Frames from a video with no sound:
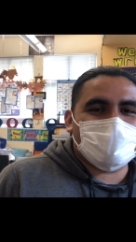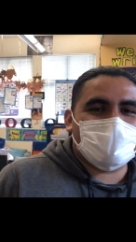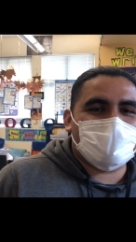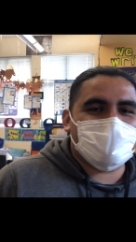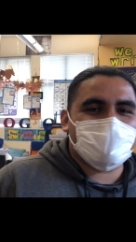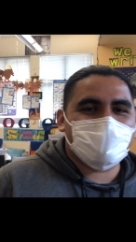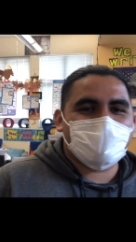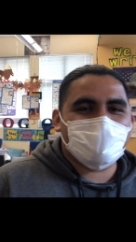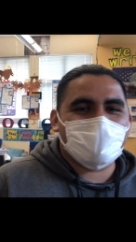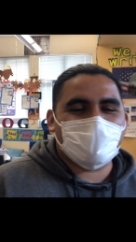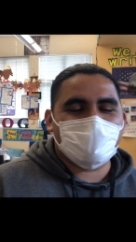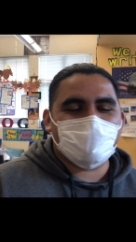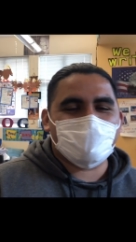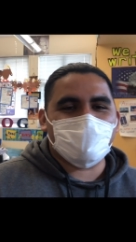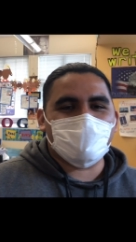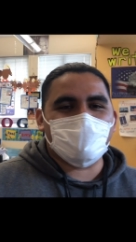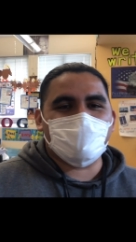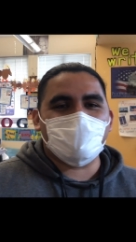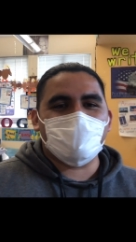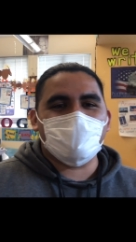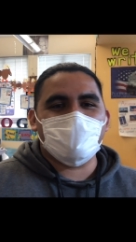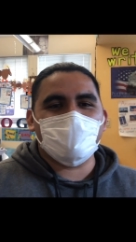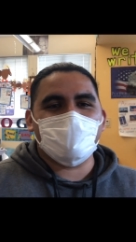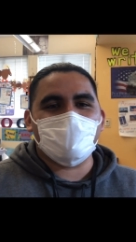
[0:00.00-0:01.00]
Thank you for
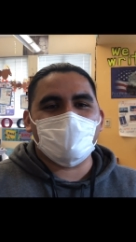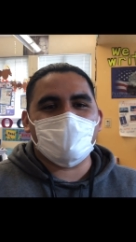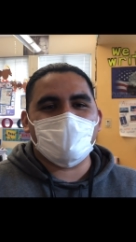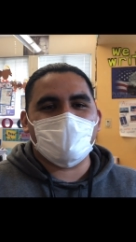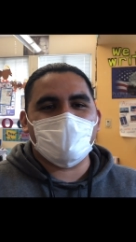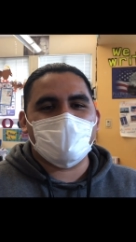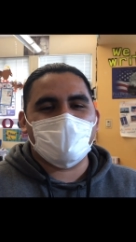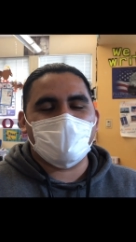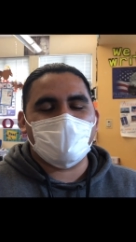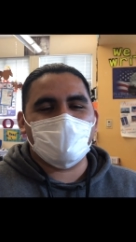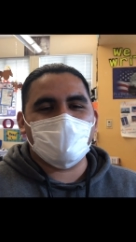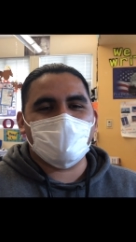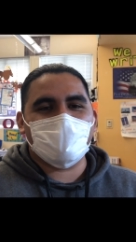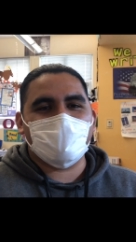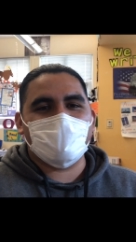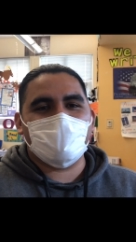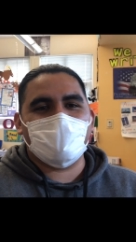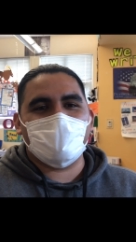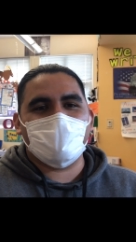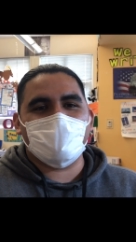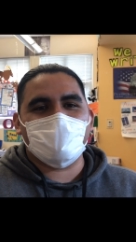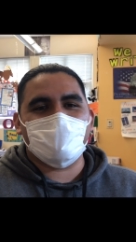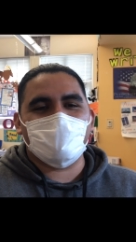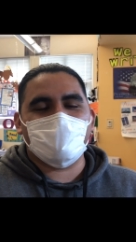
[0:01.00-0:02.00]
watching our tutorial
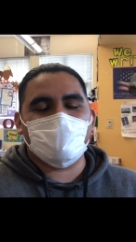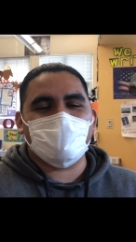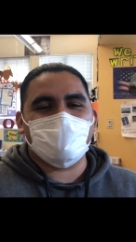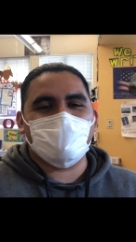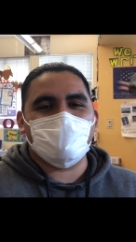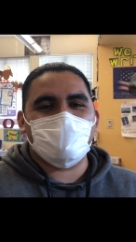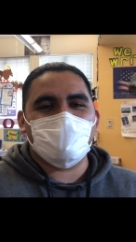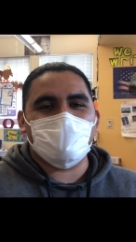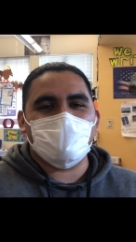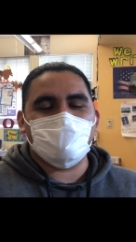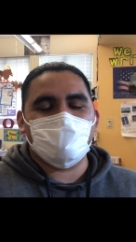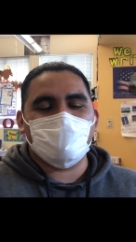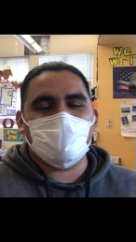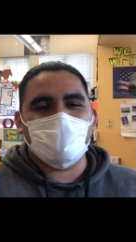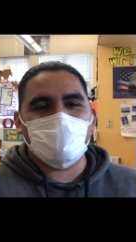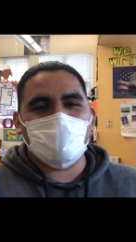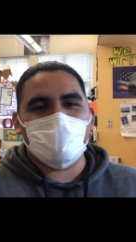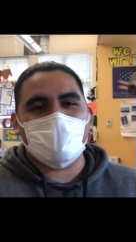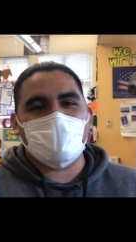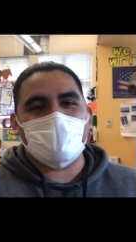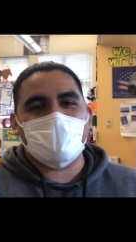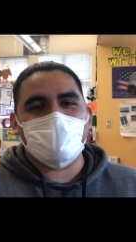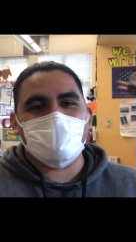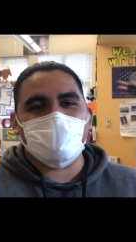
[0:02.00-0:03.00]
on how to connect your
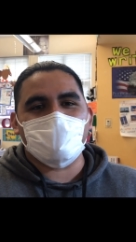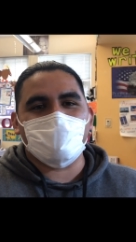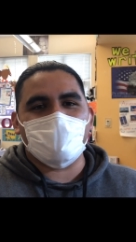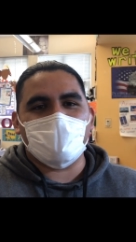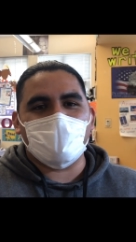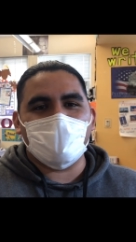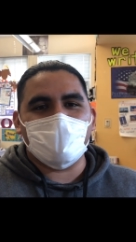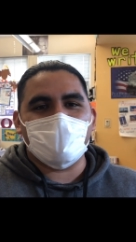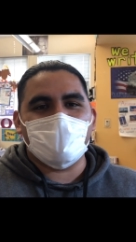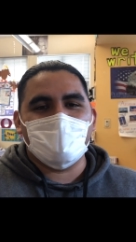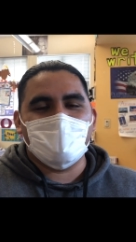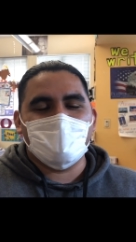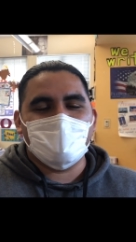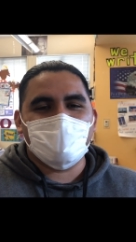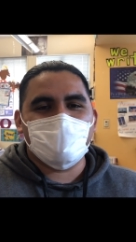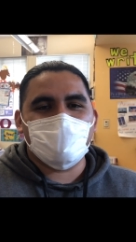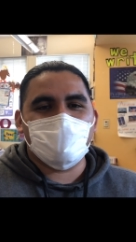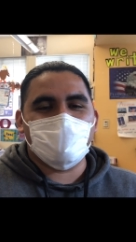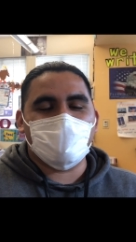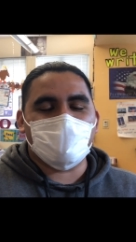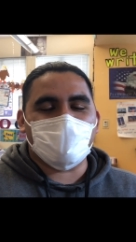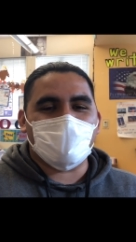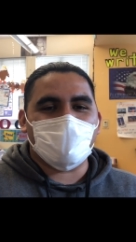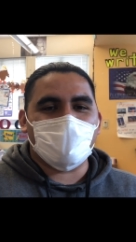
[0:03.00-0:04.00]
Kajeet mobile
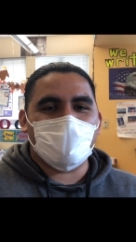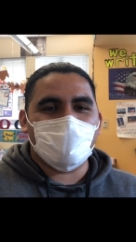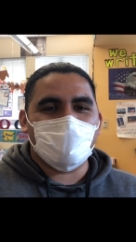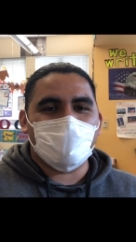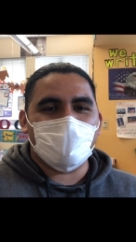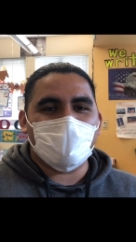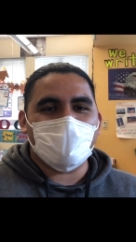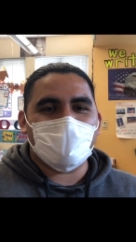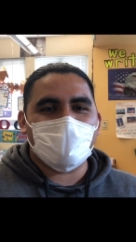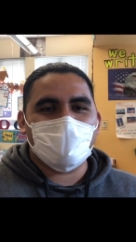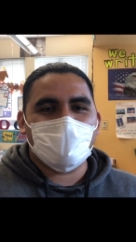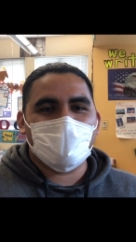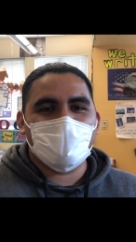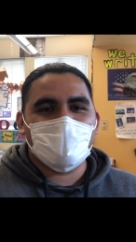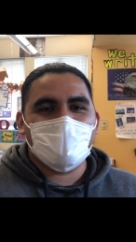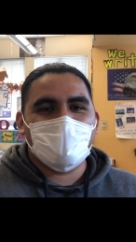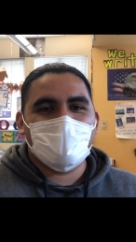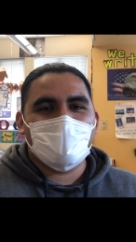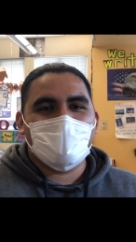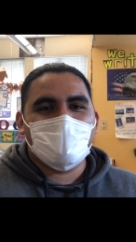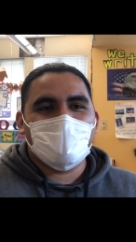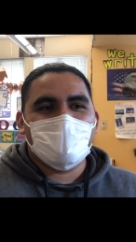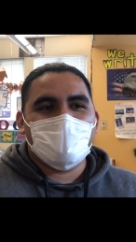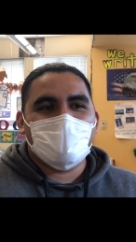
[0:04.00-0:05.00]
hotspot to your
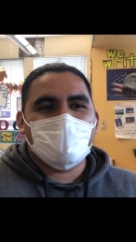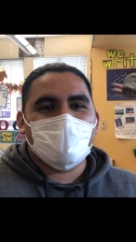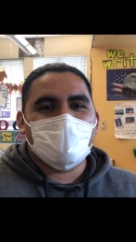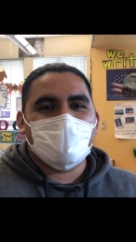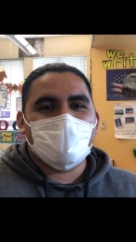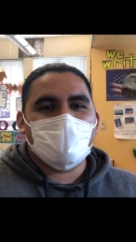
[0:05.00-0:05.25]
Chromebook.